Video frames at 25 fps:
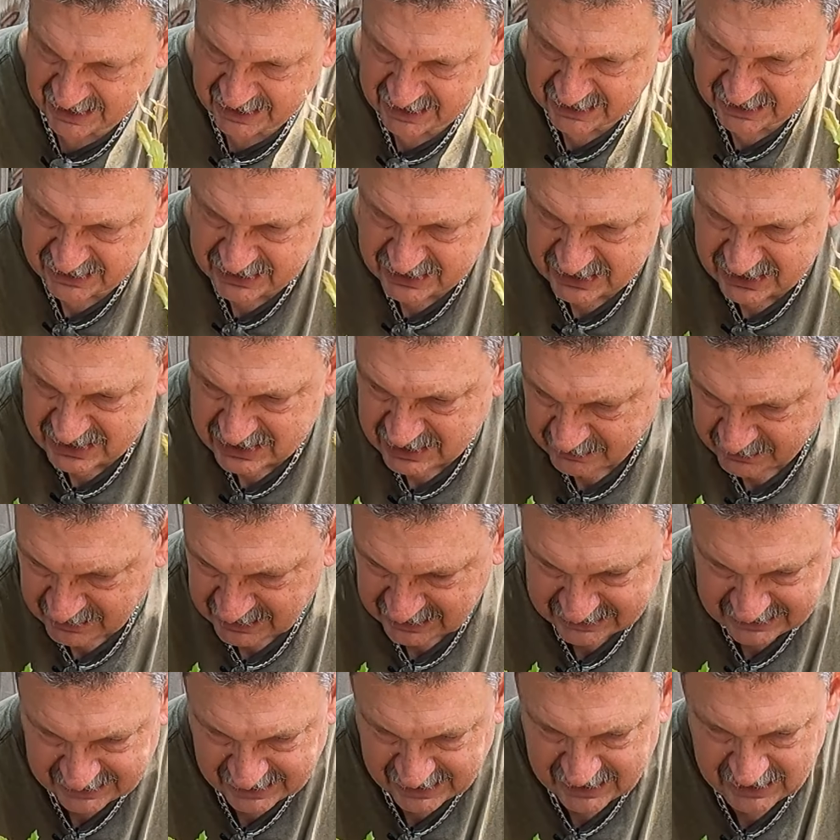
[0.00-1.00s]
to eight inches, something
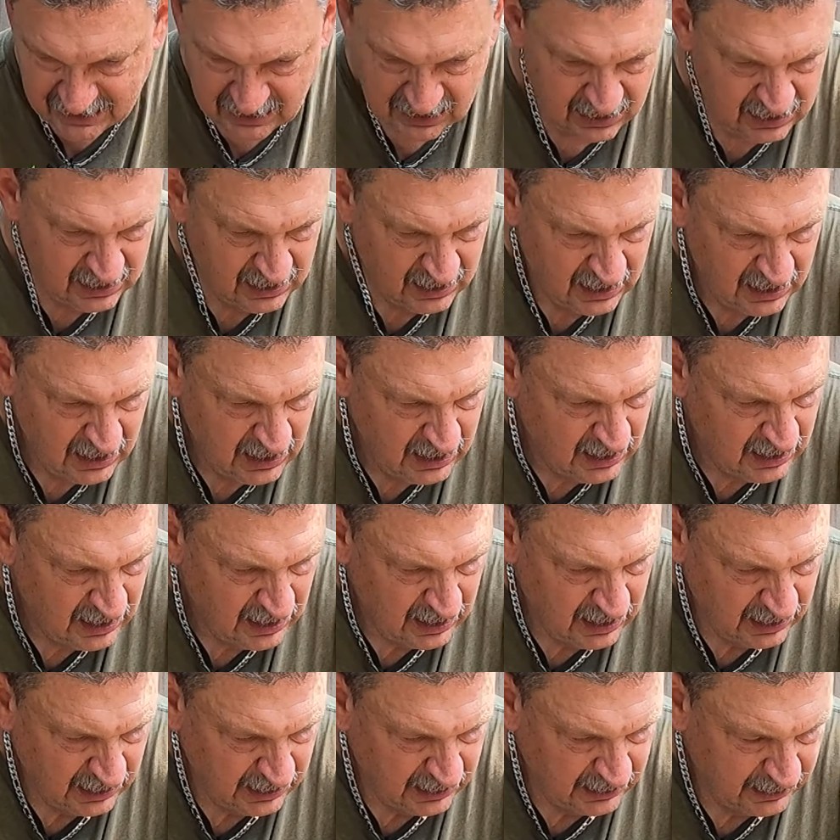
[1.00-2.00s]
like that.
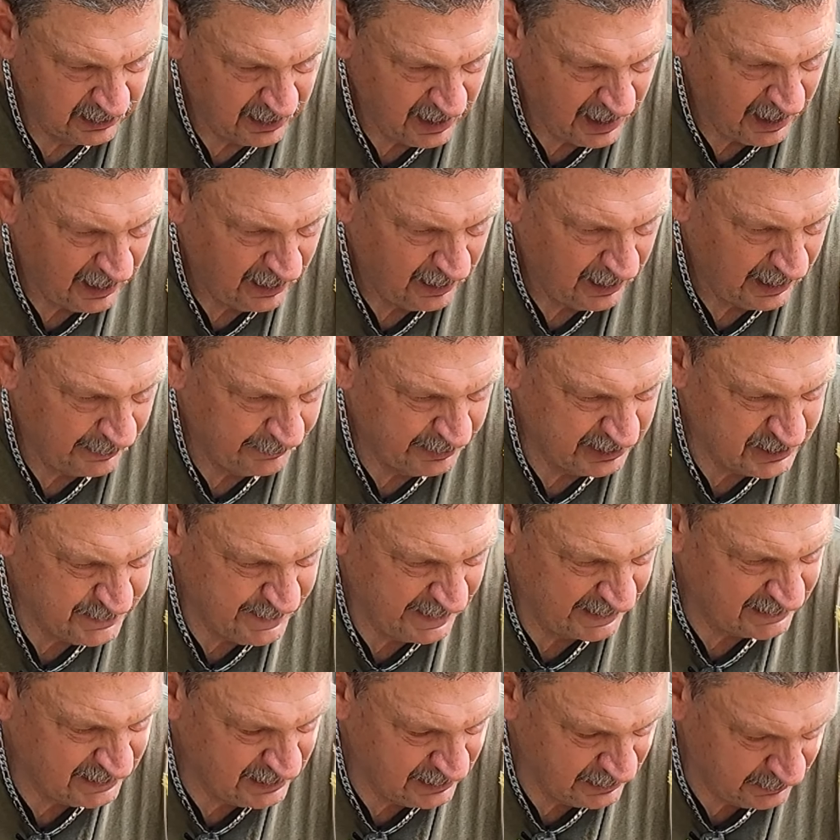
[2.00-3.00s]
Uh, I'm
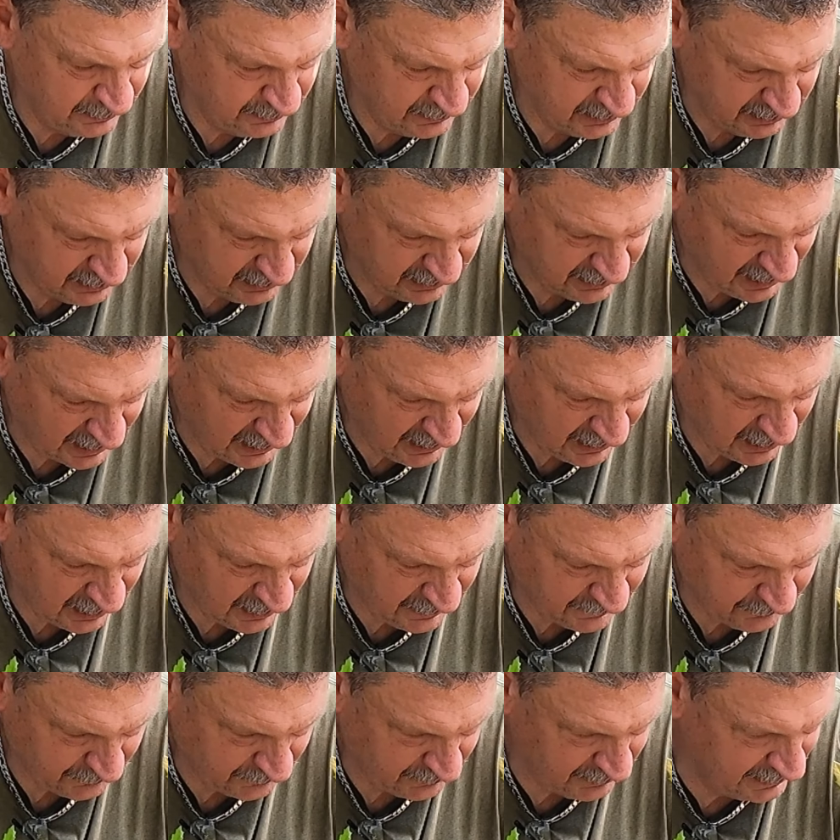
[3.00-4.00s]
expecting them to take
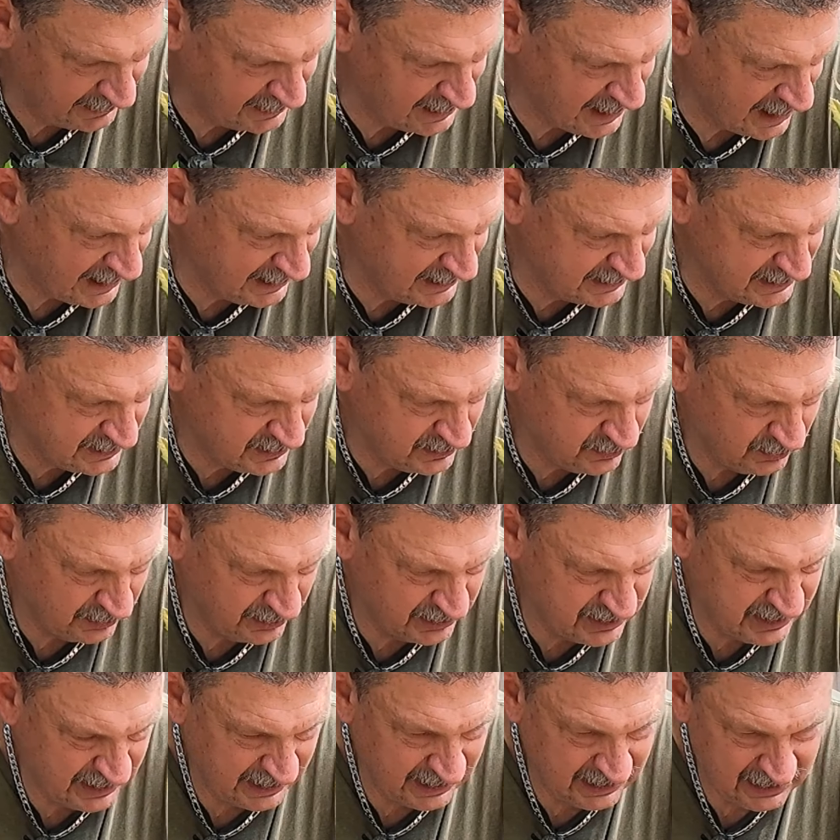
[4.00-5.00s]
off really nice
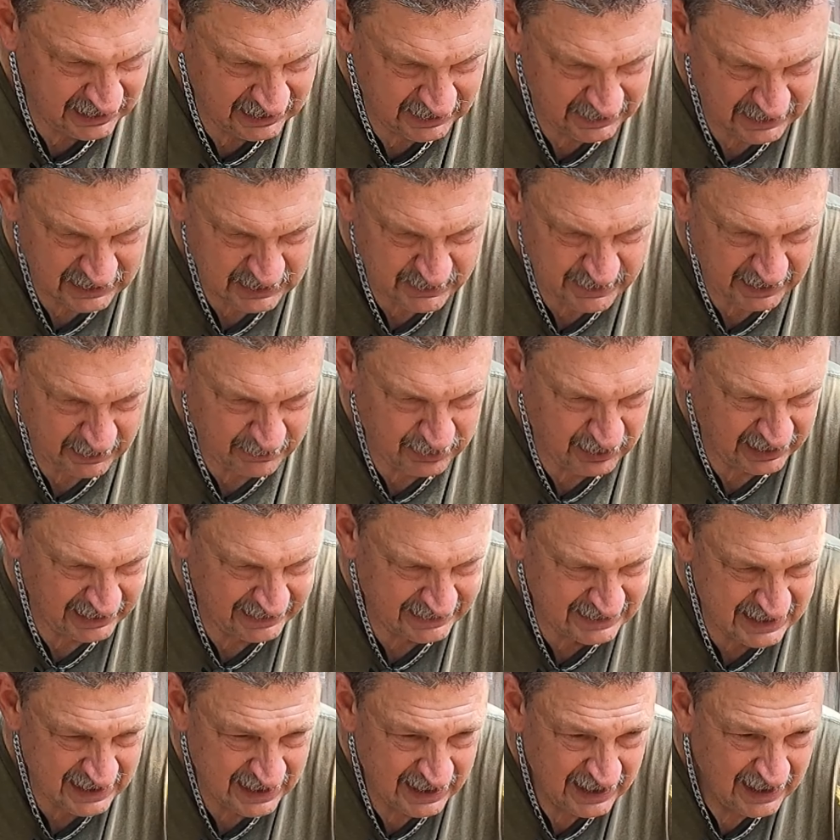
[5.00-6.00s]
once they get in these big
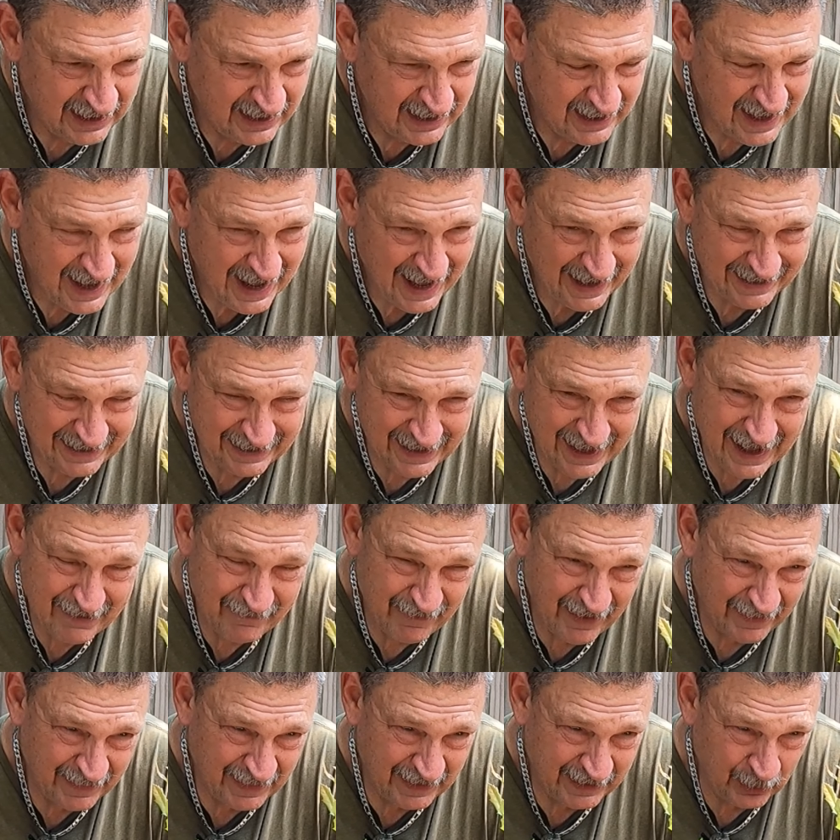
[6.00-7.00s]
pots. I did
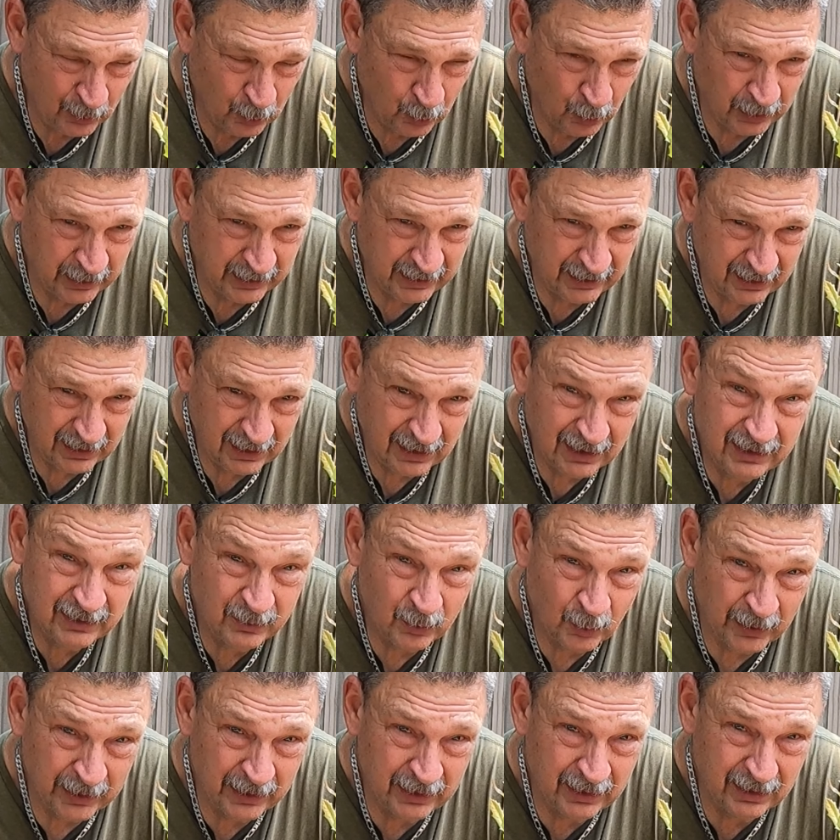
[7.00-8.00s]
have, I think, one
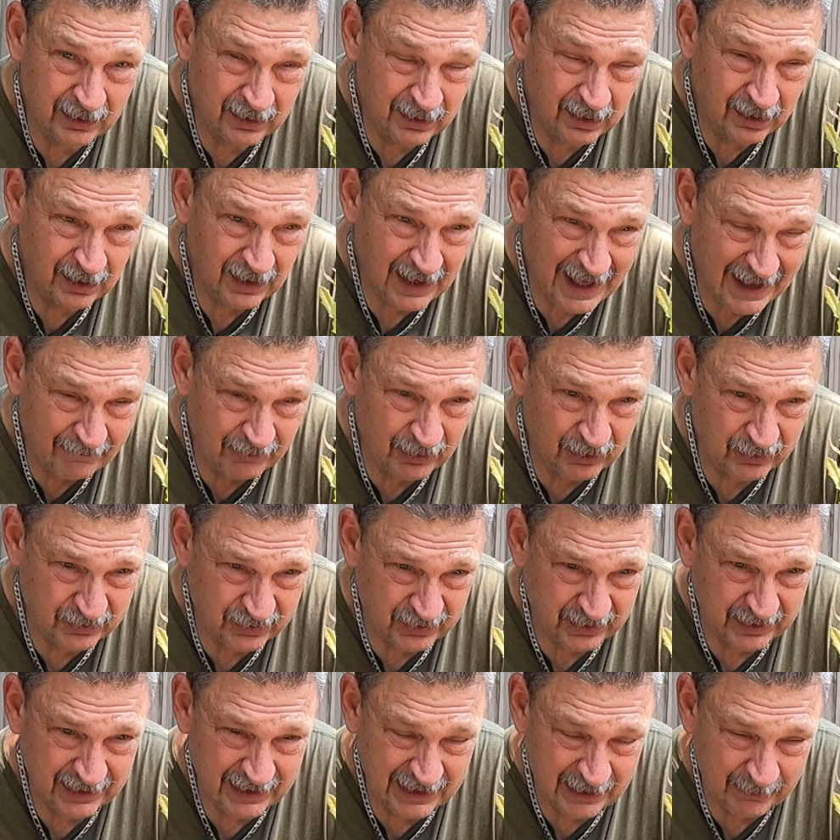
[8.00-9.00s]
one live oak
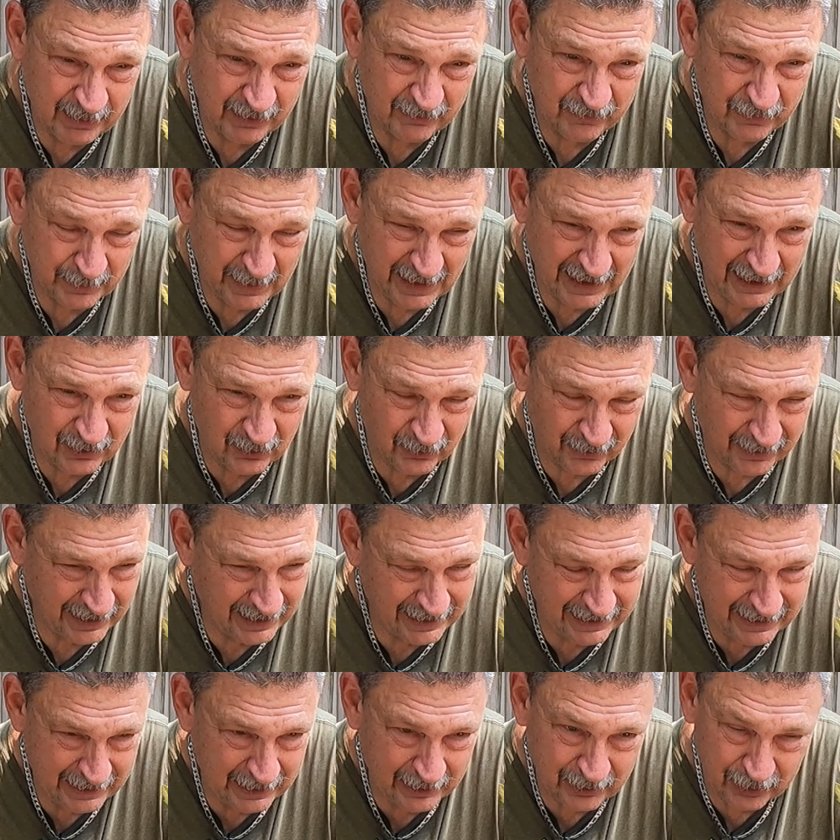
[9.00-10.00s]
tree came up from acorn.
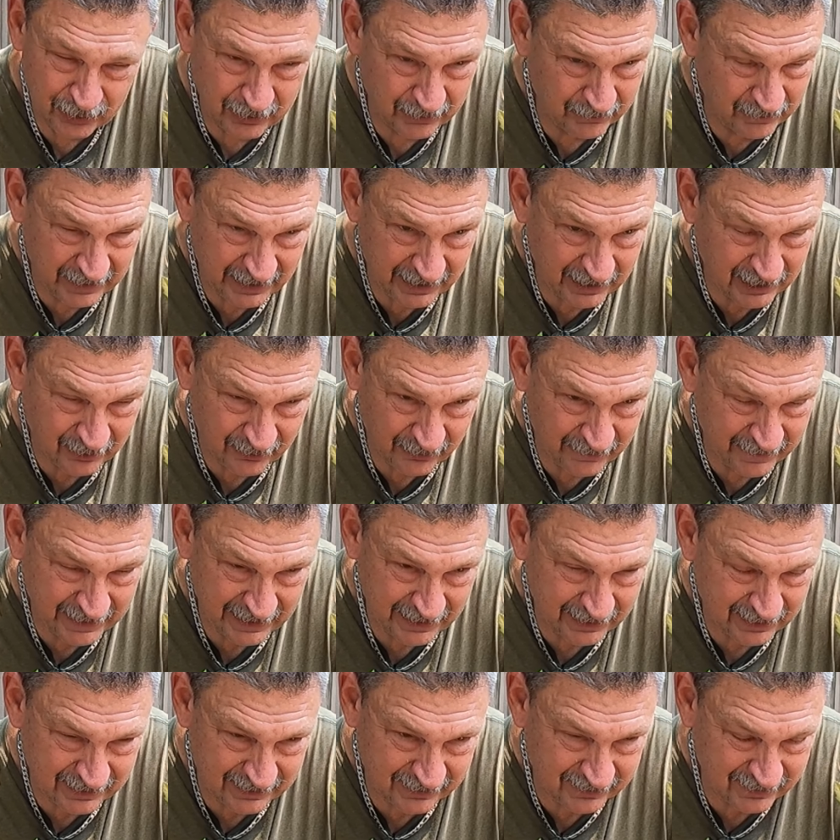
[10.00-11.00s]
I didn't do a video with
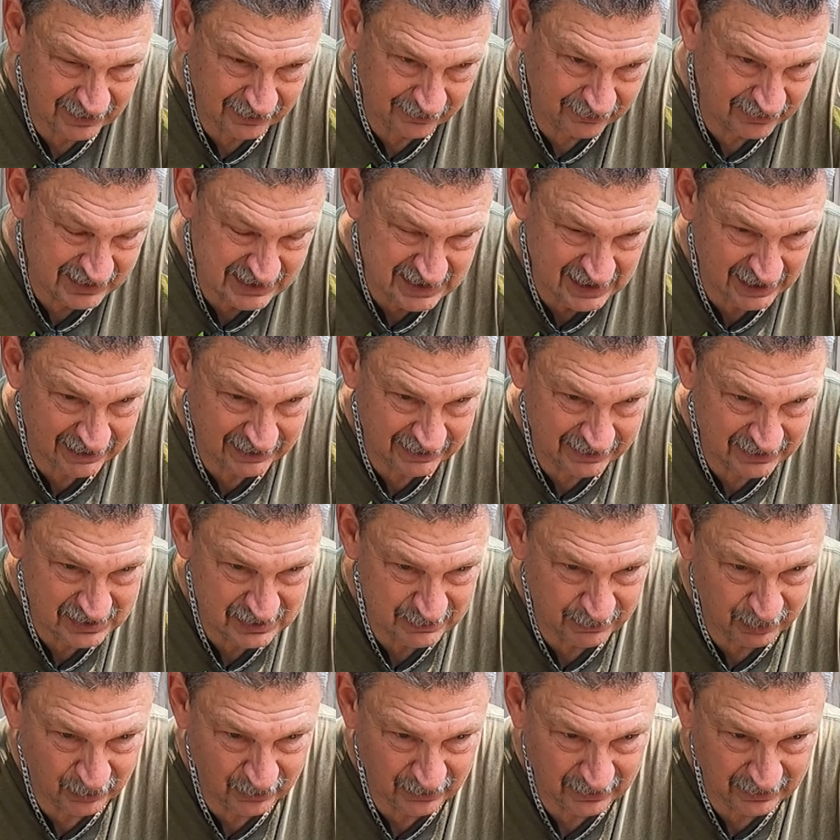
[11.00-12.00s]
it because I was kind of
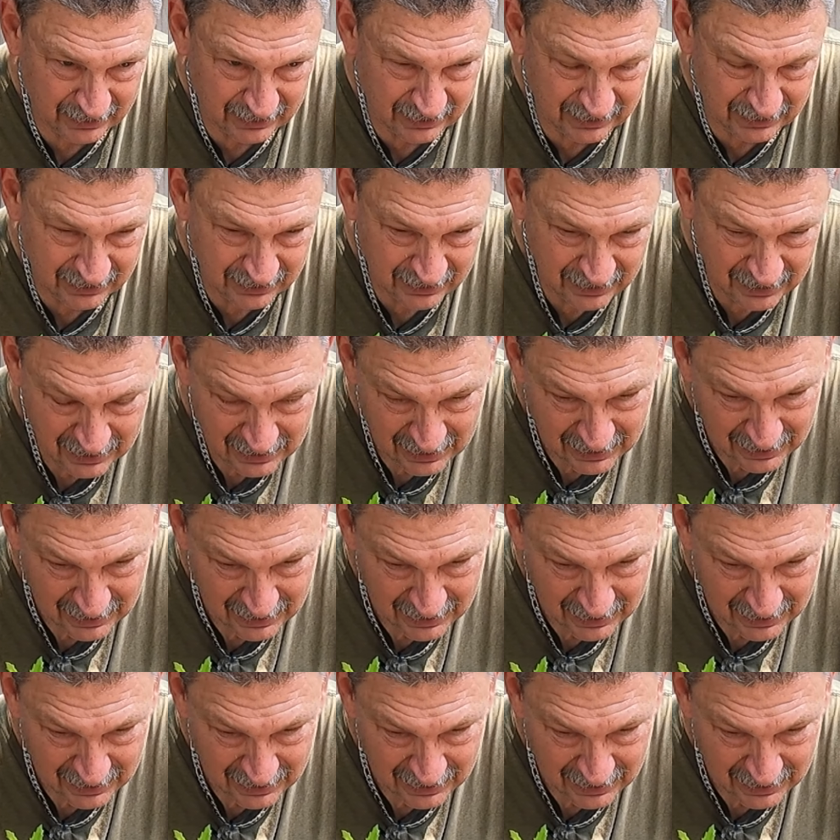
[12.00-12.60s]
disappointed that